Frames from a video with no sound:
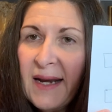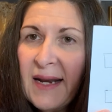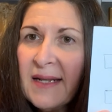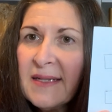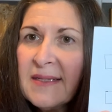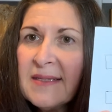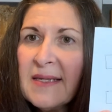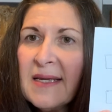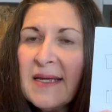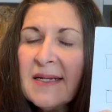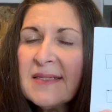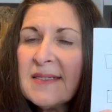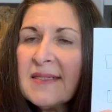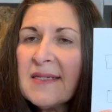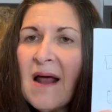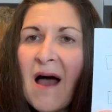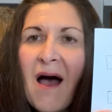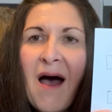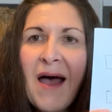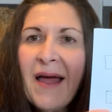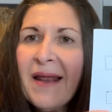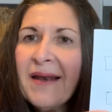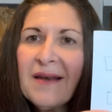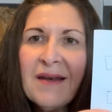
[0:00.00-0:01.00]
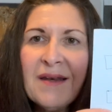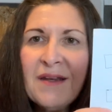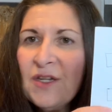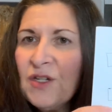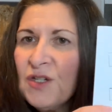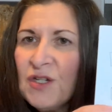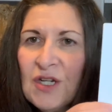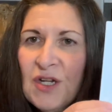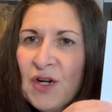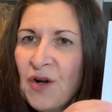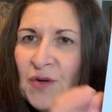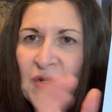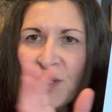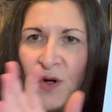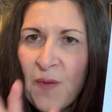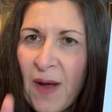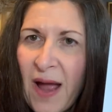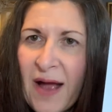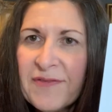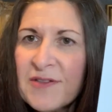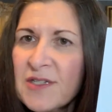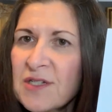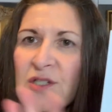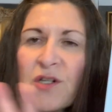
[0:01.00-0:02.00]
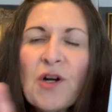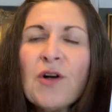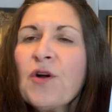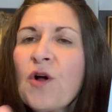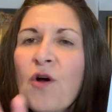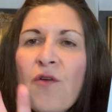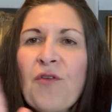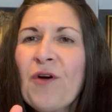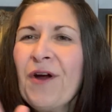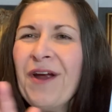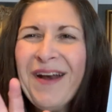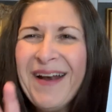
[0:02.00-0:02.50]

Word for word: it's, it's not, you know, you don't have to start over